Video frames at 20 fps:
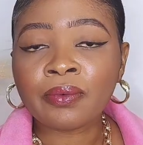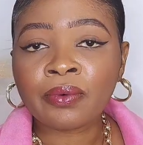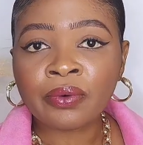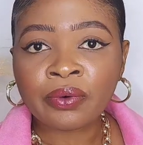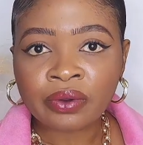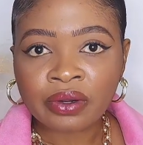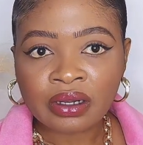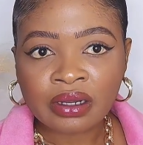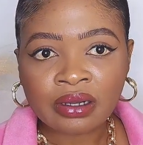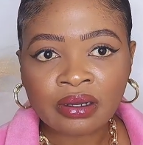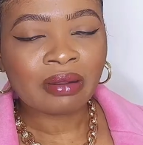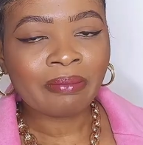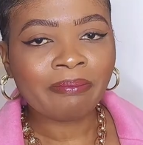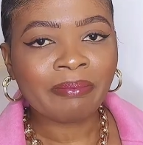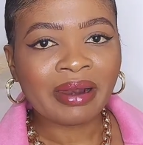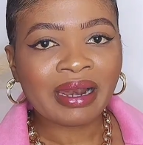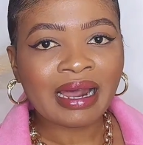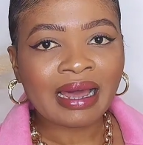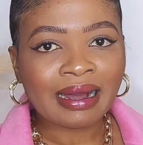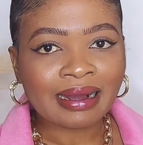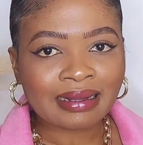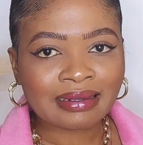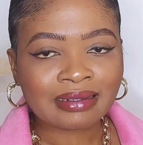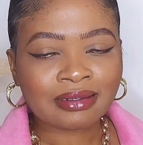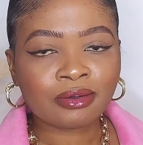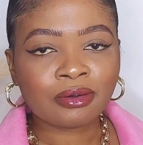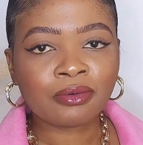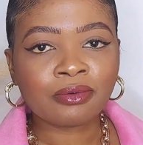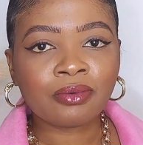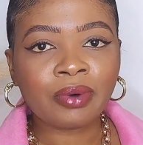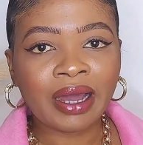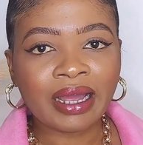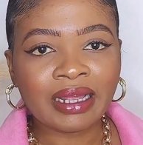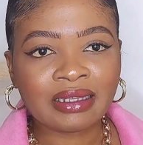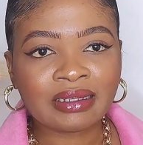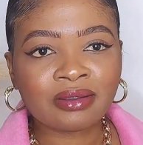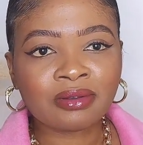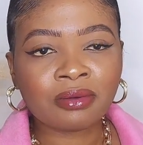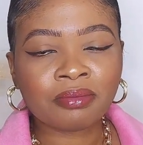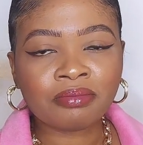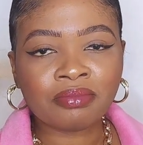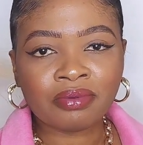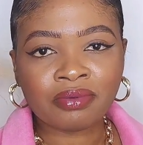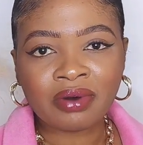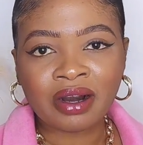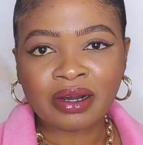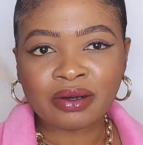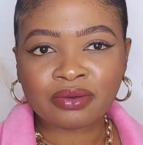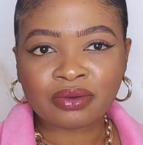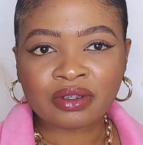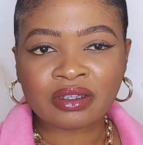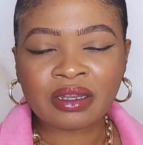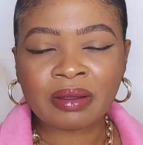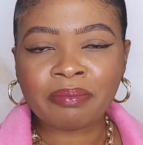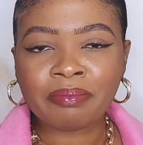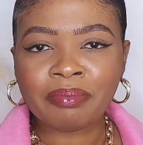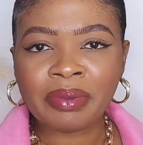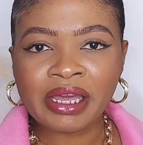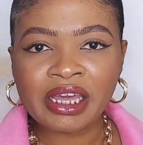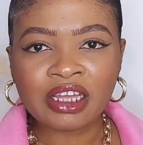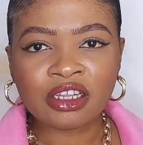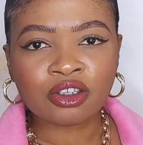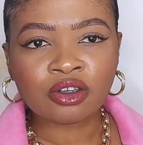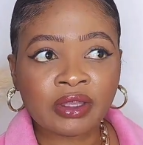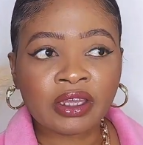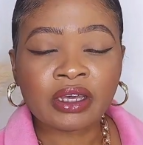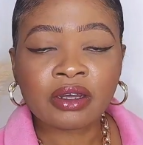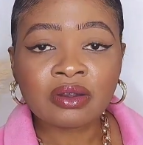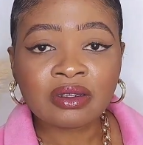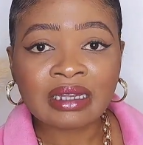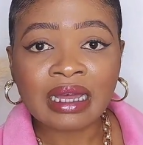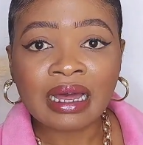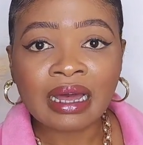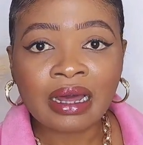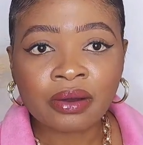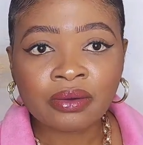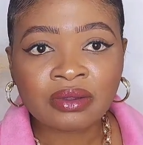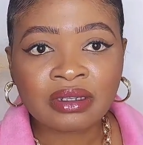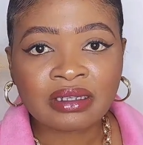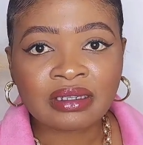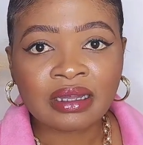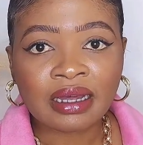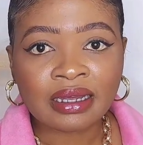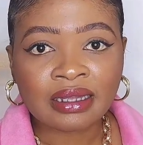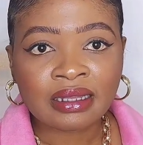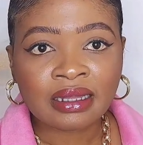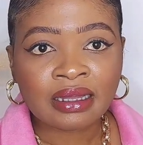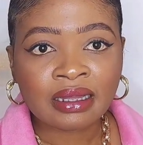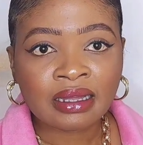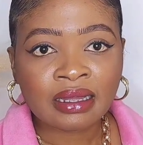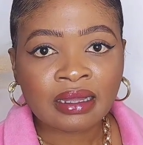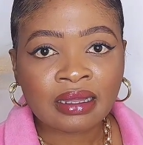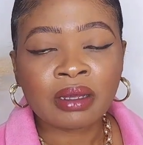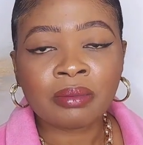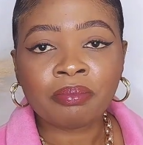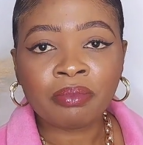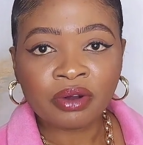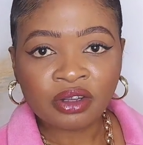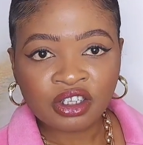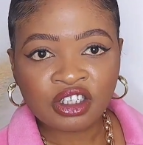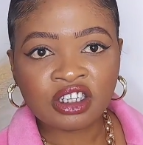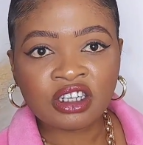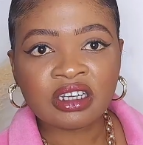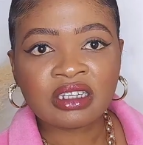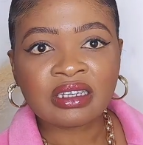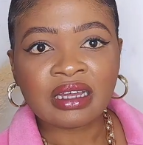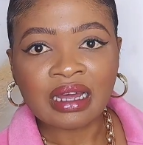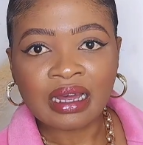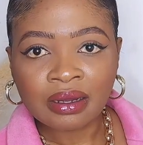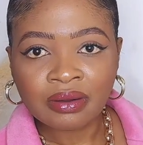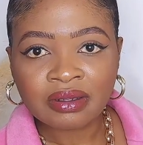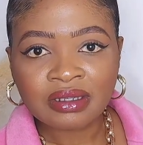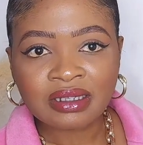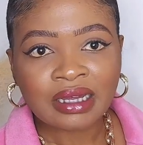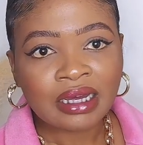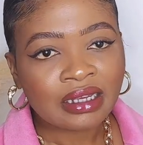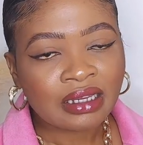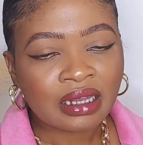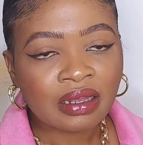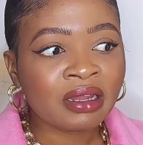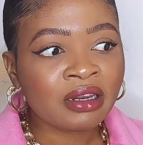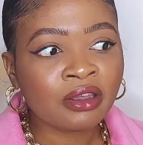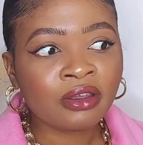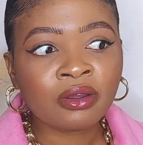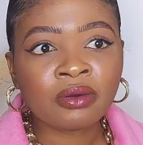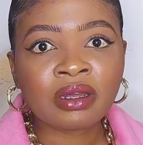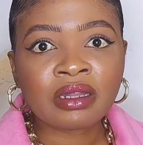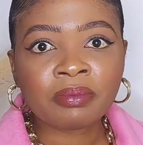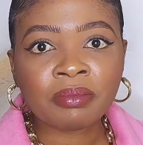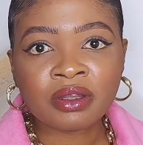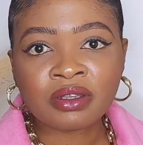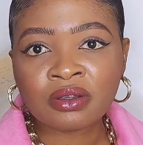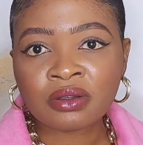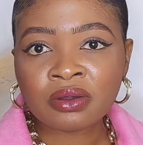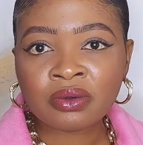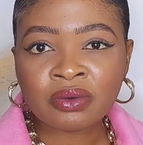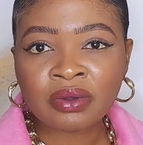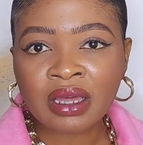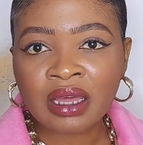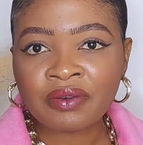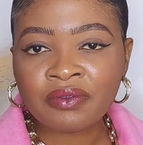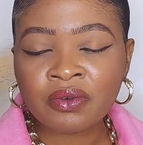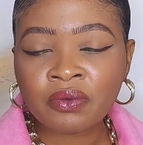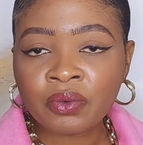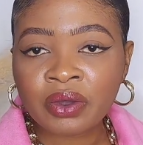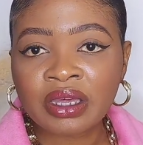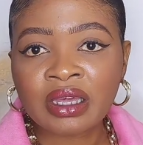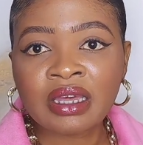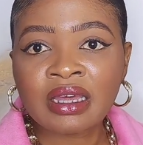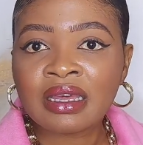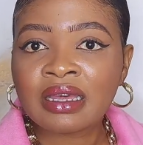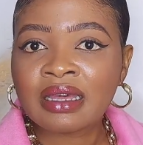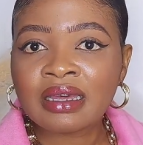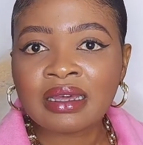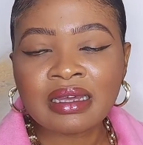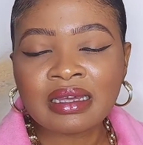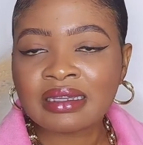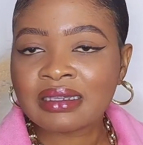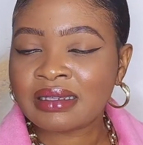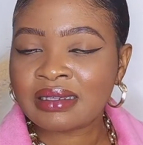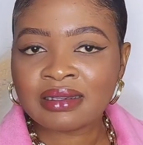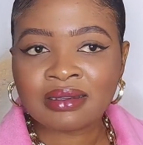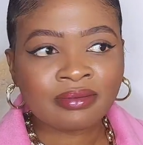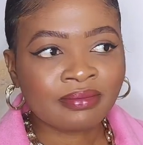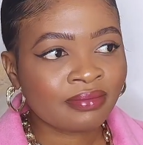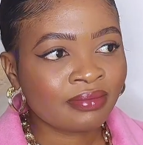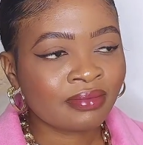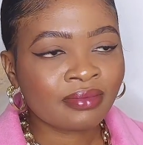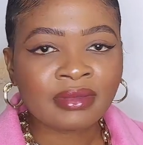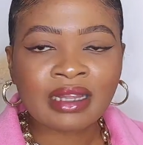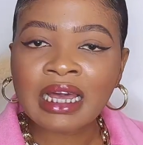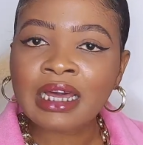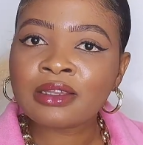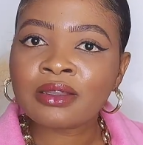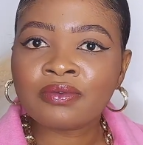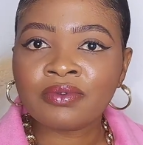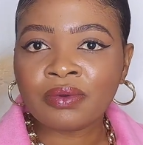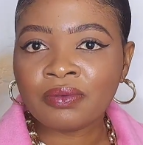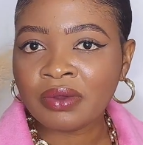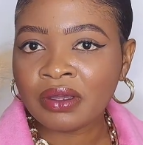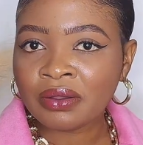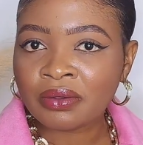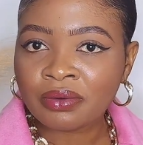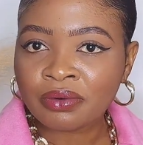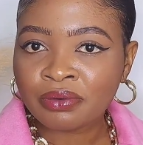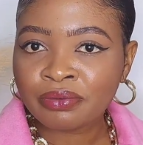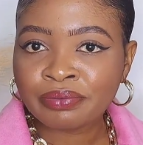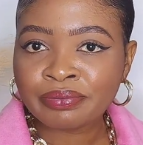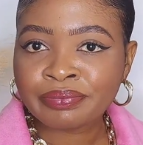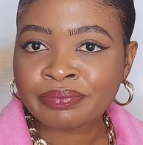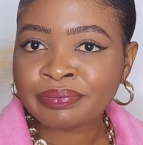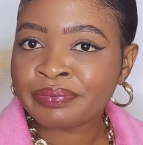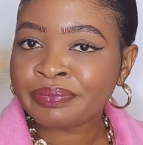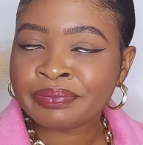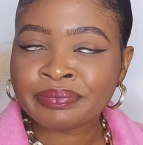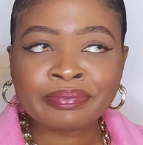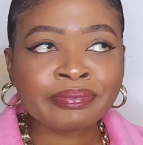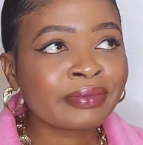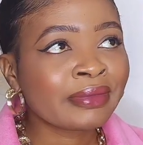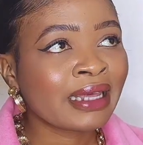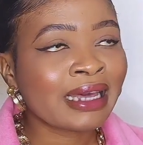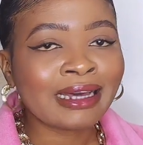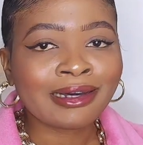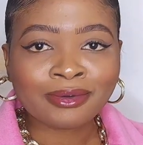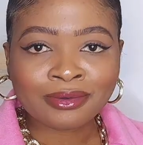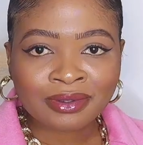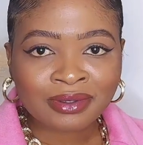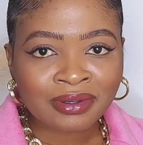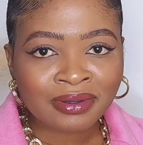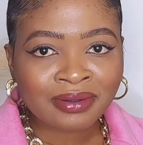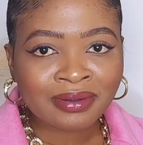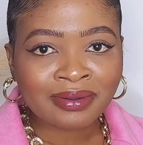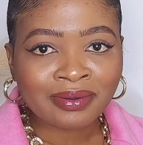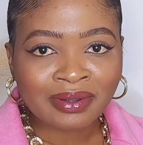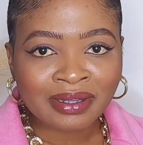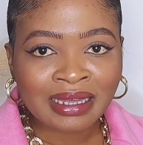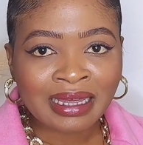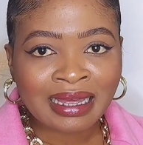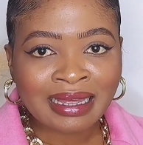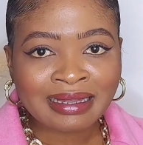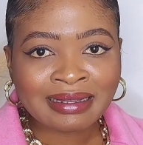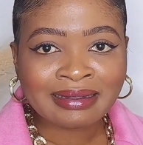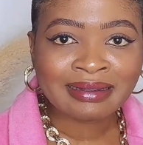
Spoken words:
all. The blacks, the whites, the browns, the beige. Girls are outside. The butt chicks are outside. Manicure and pedicure every week is out of the window. Out. Okay?